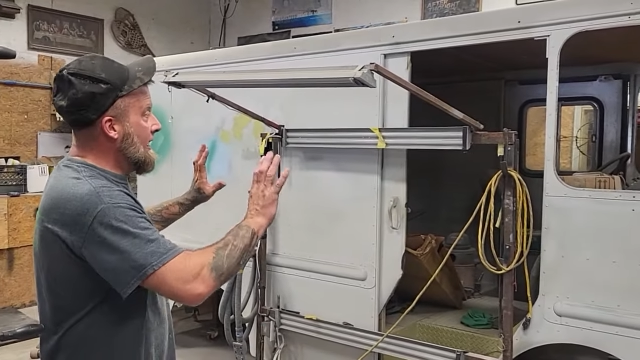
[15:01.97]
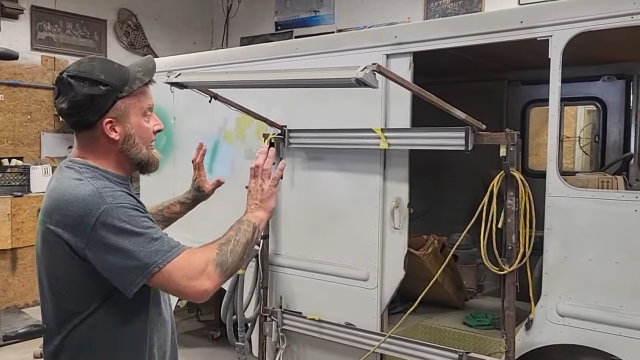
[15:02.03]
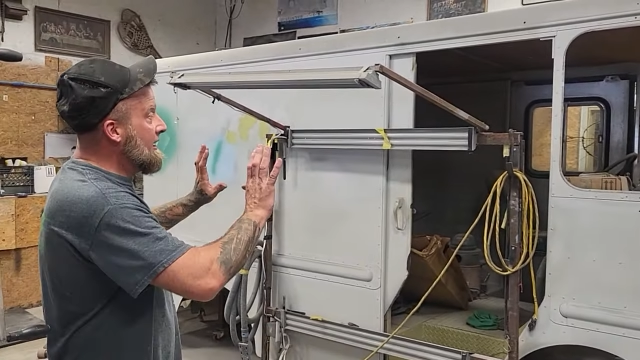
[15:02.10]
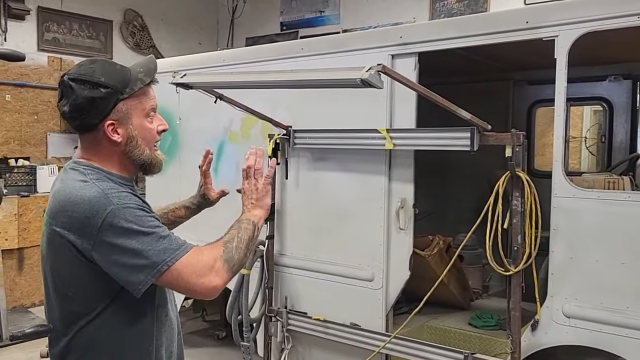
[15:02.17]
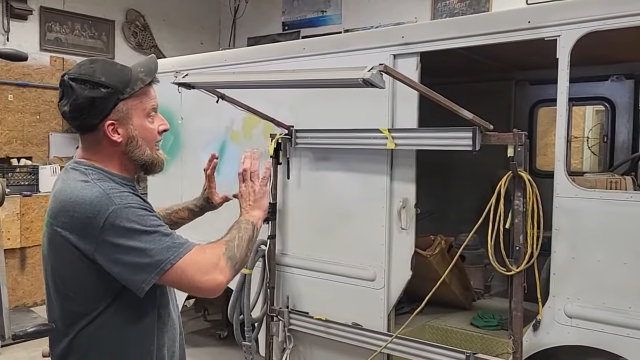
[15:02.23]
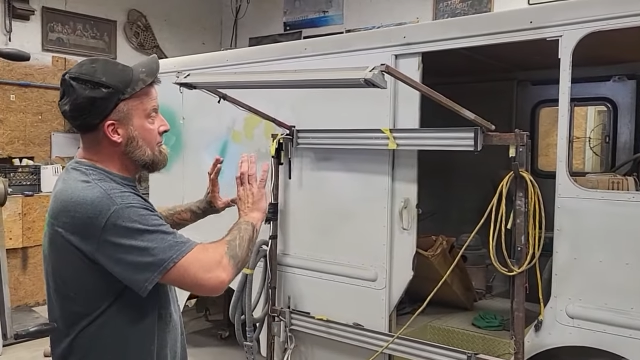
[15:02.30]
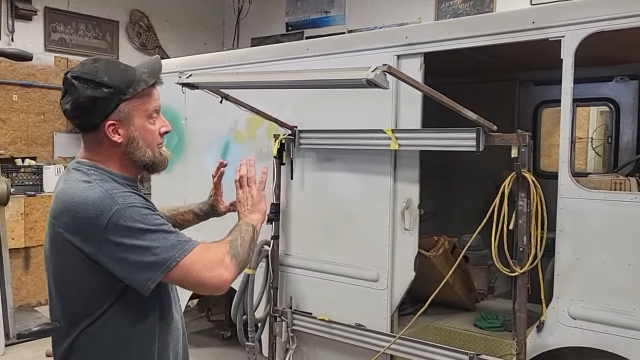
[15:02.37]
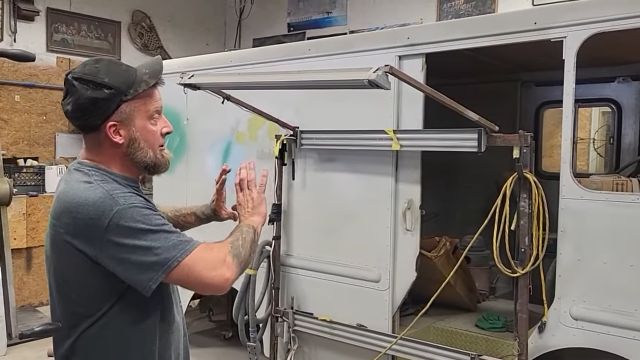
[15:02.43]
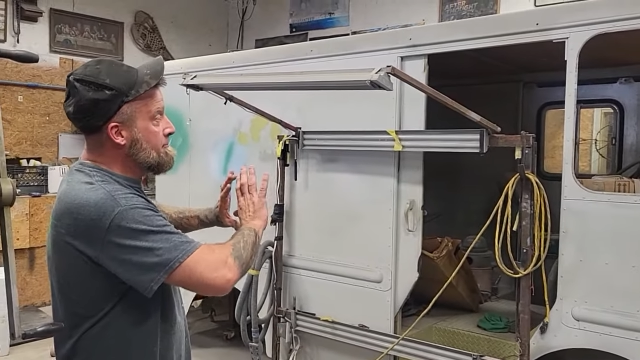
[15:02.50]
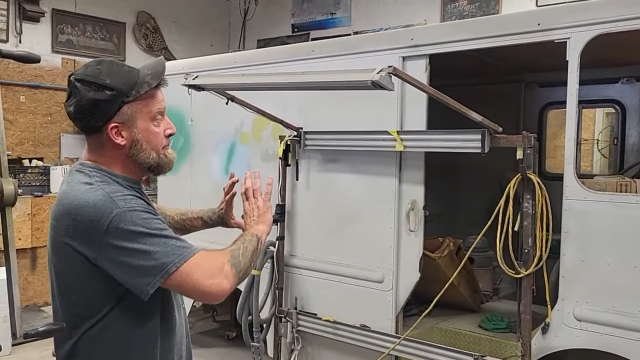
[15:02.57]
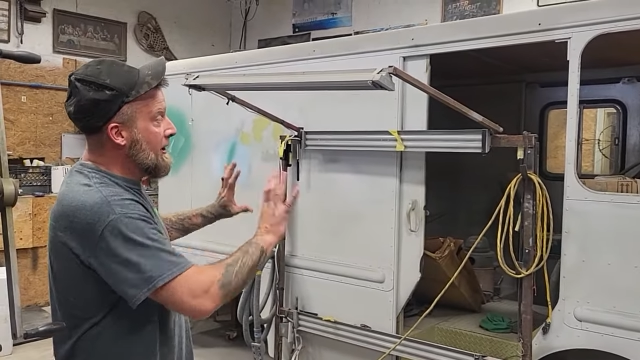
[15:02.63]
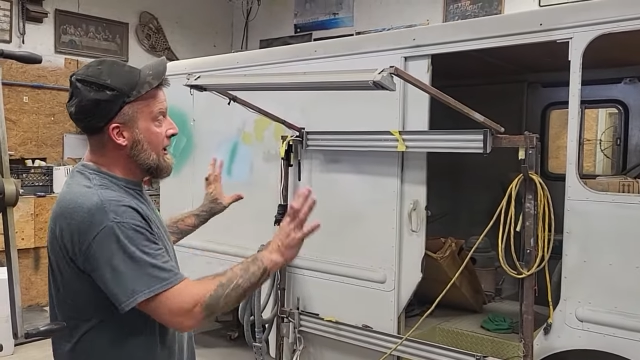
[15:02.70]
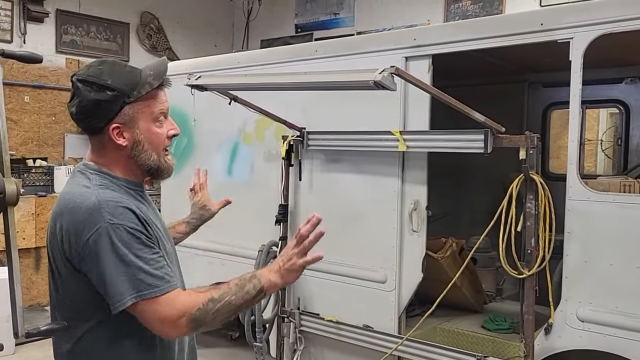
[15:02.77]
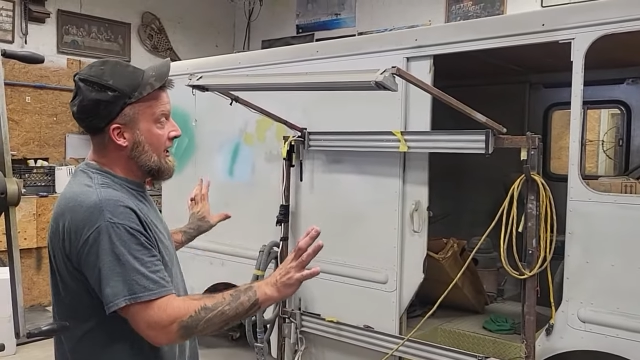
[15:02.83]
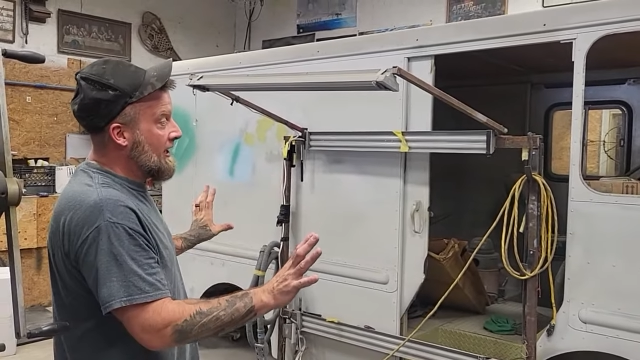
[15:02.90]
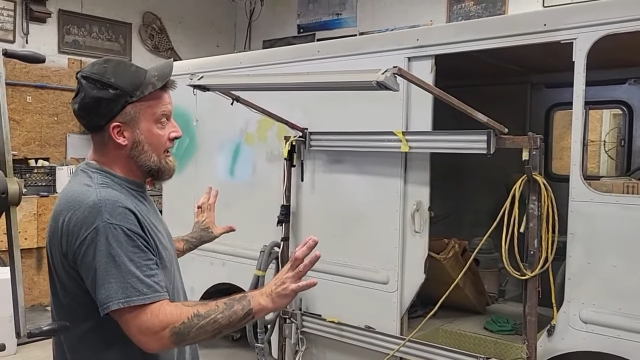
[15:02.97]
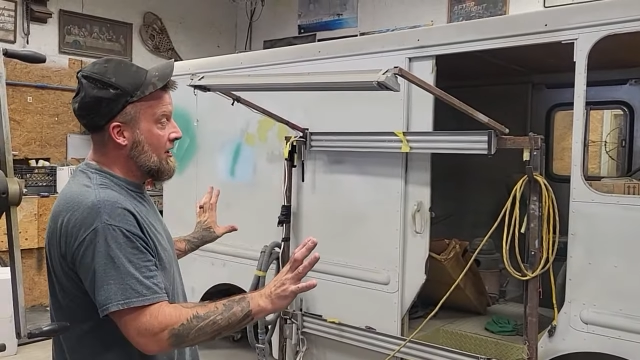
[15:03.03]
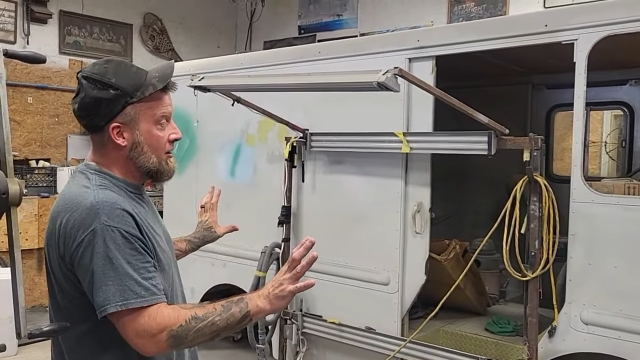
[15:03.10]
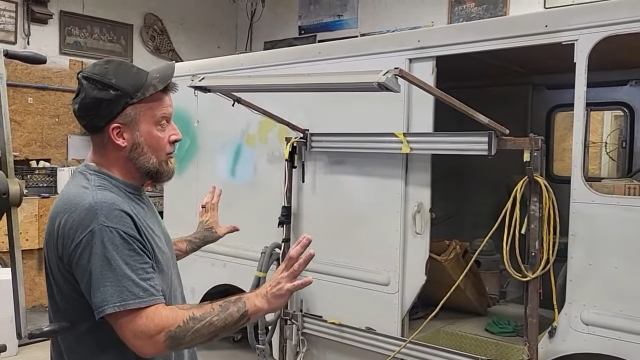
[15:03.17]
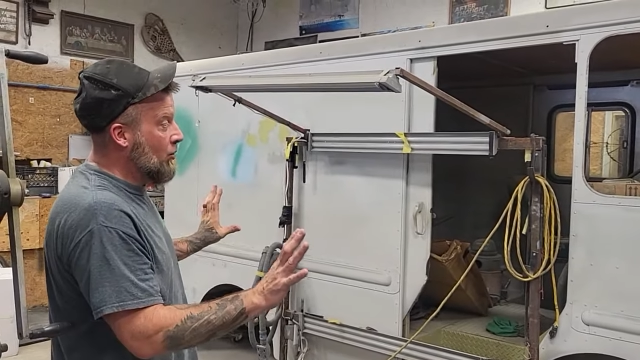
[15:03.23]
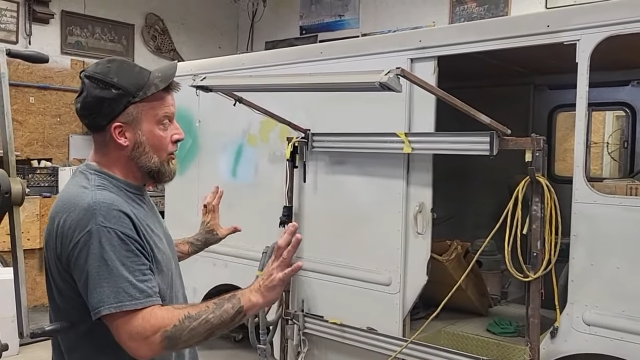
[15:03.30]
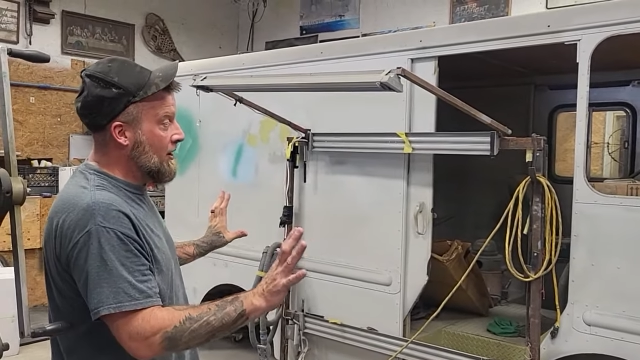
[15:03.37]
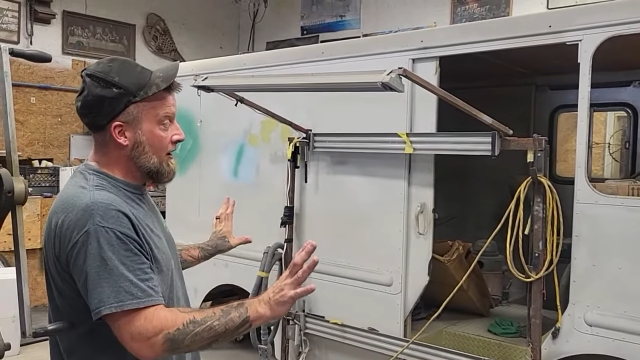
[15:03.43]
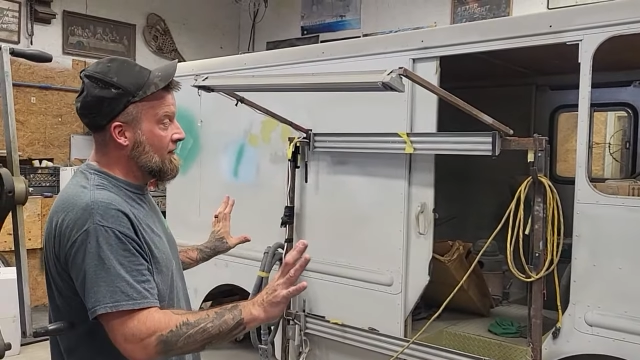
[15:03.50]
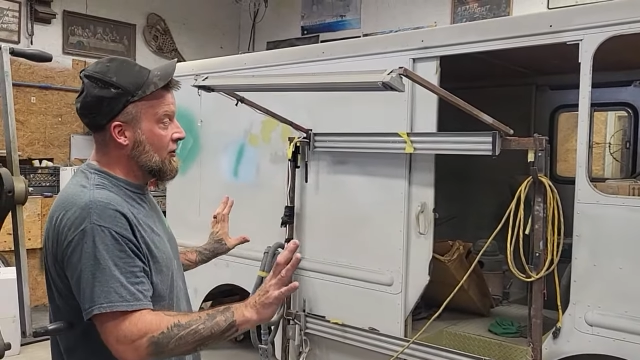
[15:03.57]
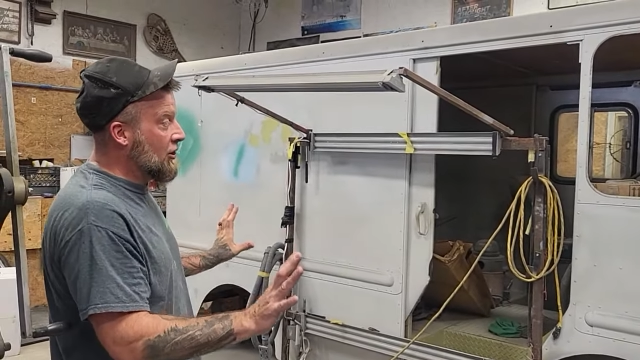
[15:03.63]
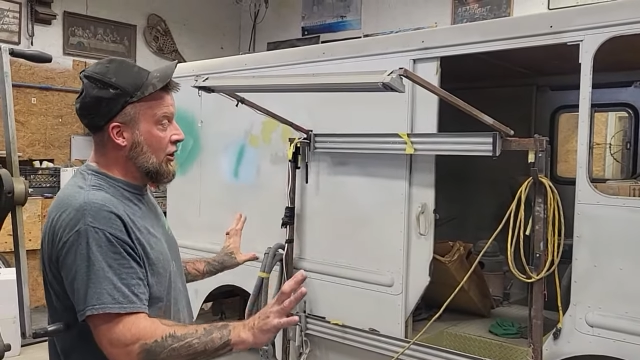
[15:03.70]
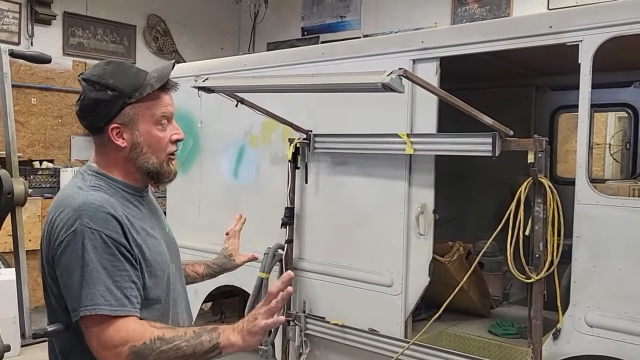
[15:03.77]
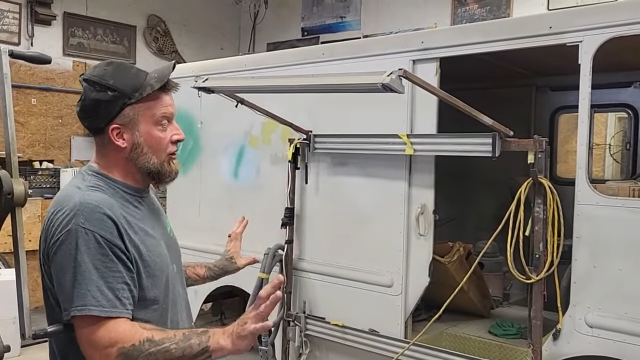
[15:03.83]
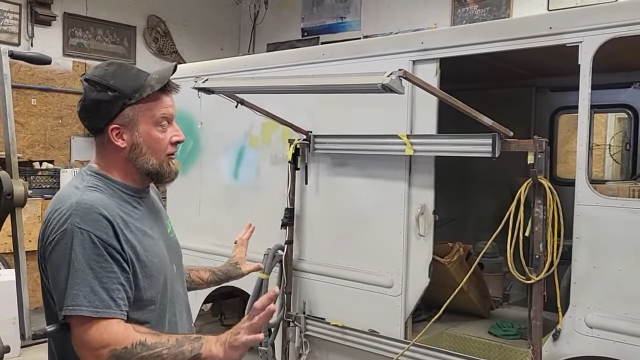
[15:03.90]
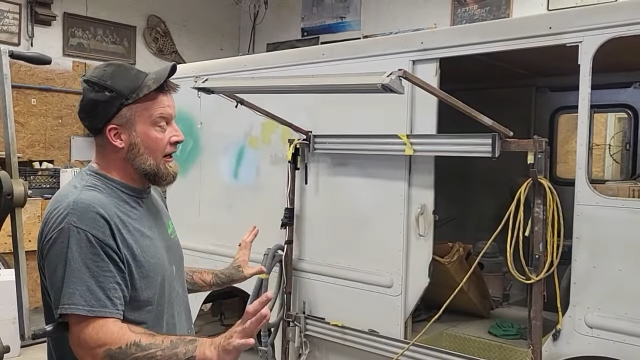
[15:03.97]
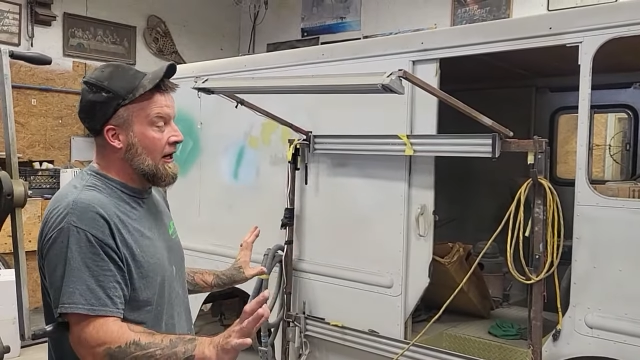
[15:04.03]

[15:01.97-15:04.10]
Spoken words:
he let me pick whatever color